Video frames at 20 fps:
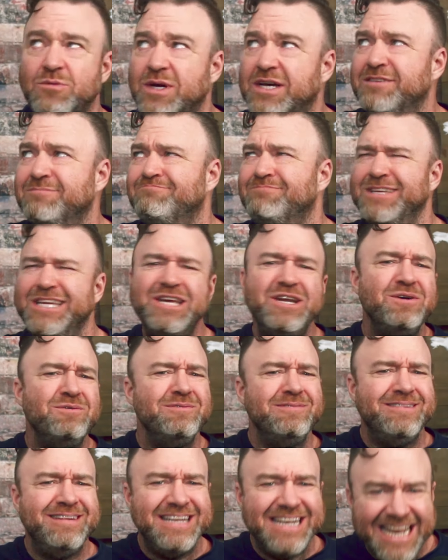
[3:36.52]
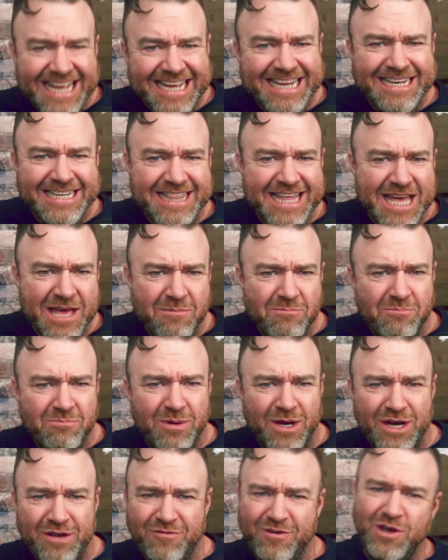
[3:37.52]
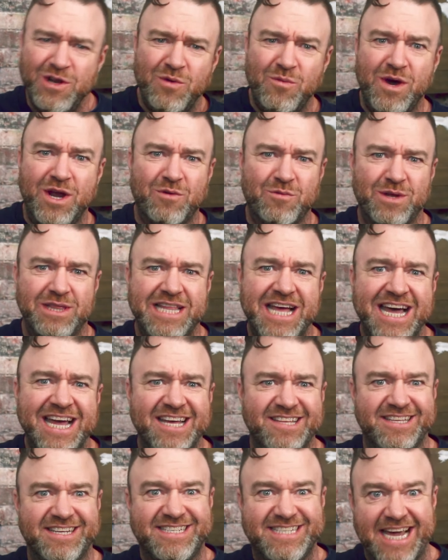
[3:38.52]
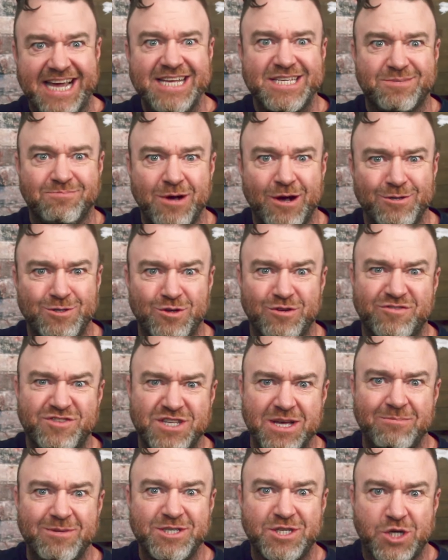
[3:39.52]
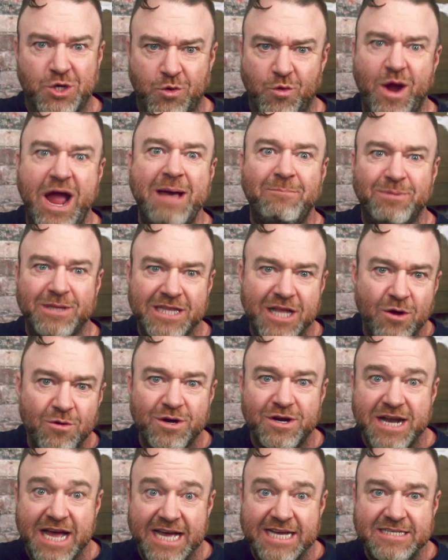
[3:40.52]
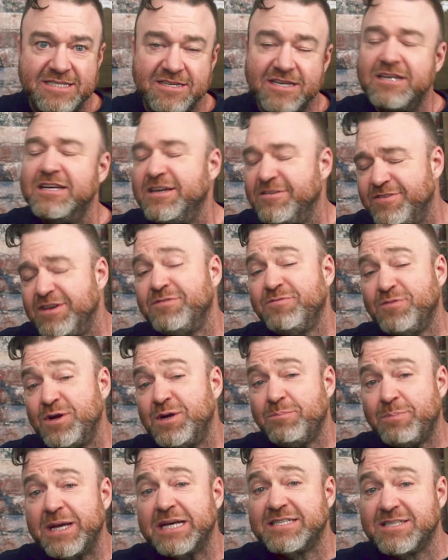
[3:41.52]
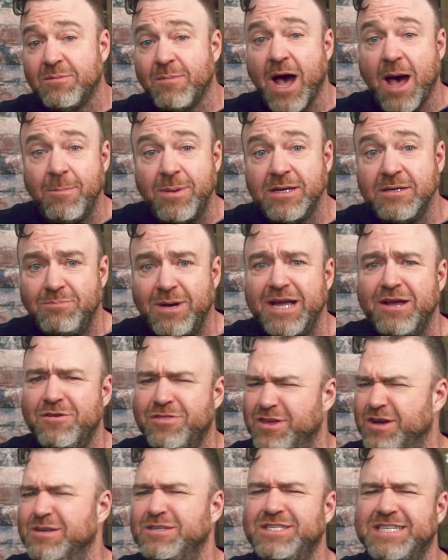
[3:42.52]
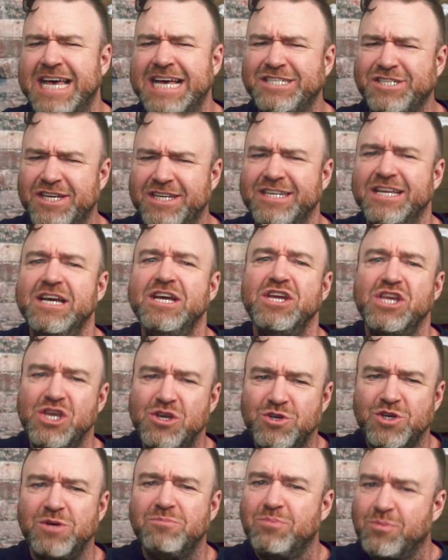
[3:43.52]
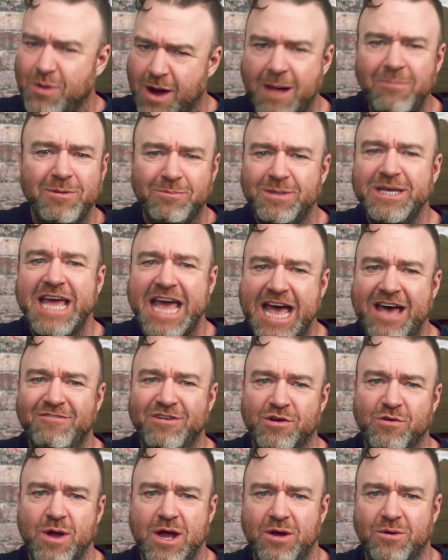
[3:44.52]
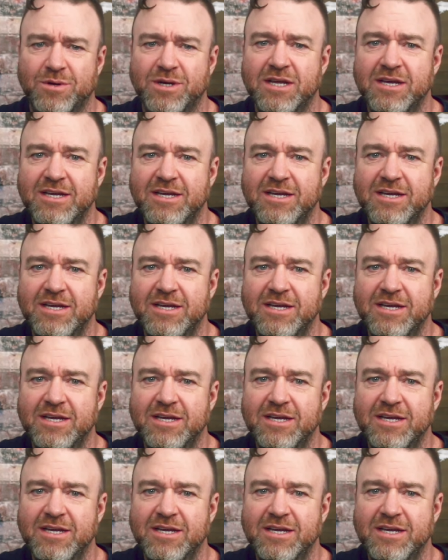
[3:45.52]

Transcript: Well, you don't need them, but if you don't want to rely on the dice mojo of someone's crap loaner dice, feel free to pick some up. By your third session, you should probably have your own,